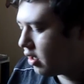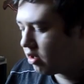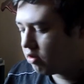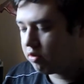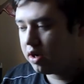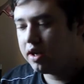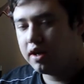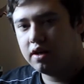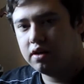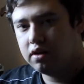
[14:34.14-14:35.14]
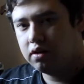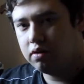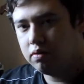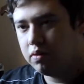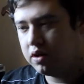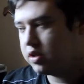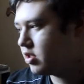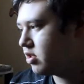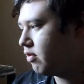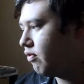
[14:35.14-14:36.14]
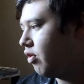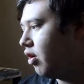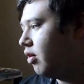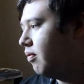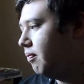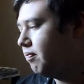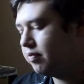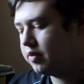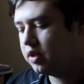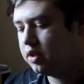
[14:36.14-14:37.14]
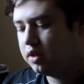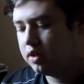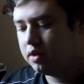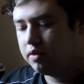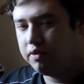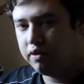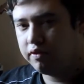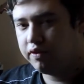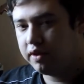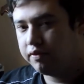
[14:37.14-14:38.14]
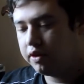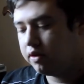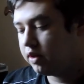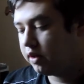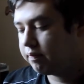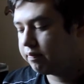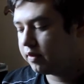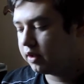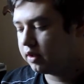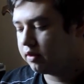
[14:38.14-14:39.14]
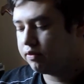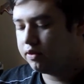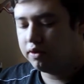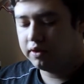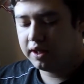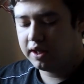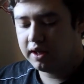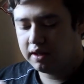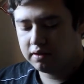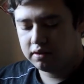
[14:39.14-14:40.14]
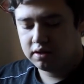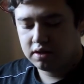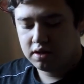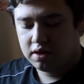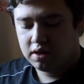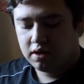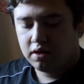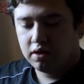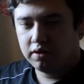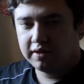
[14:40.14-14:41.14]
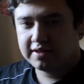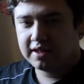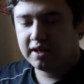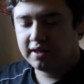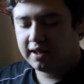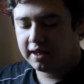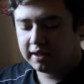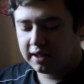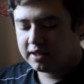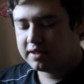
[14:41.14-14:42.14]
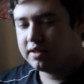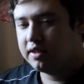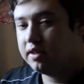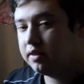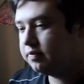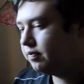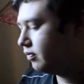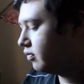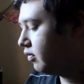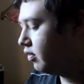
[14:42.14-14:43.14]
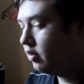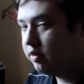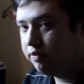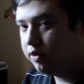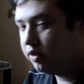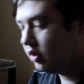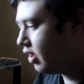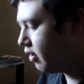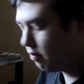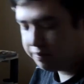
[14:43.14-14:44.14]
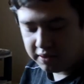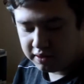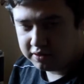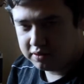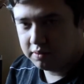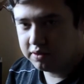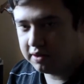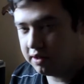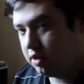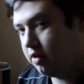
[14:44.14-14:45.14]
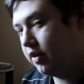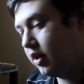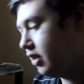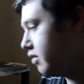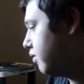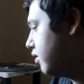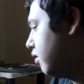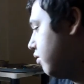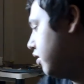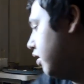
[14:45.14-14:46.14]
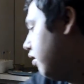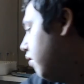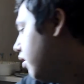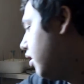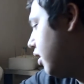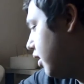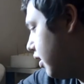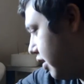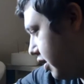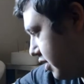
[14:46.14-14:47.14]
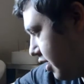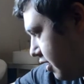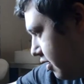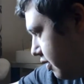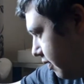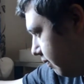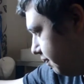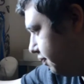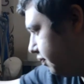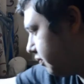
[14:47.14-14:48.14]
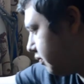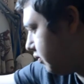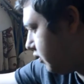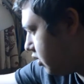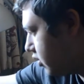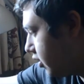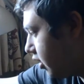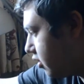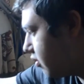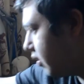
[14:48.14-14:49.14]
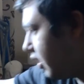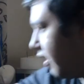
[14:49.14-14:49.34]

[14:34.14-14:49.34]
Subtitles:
grey wash from Philip Flory for the underside of Lancaster for that, and some also other kits which I'll show you in a second. So I got some of that